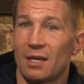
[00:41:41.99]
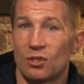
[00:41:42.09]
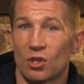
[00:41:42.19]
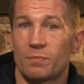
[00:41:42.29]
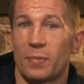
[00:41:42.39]

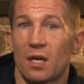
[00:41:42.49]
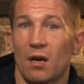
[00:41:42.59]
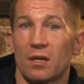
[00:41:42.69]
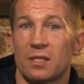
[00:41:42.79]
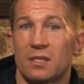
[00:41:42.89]
just
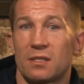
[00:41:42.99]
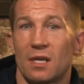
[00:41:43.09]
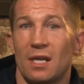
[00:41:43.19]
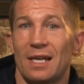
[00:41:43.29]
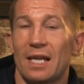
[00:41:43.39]
because
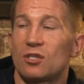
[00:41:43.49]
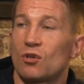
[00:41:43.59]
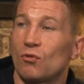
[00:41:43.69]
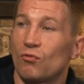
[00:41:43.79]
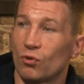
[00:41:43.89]

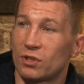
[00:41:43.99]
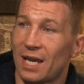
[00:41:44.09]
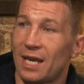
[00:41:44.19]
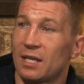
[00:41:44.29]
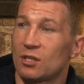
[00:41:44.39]
Leinster are
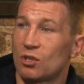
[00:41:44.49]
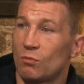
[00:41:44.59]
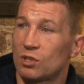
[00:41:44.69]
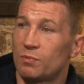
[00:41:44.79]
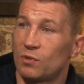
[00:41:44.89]
rotating so
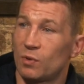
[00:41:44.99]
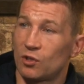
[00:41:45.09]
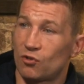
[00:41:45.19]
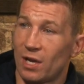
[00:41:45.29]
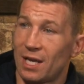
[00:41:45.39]
much
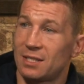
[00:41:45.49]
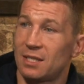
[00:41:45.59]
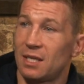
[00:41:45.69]
between Tracy,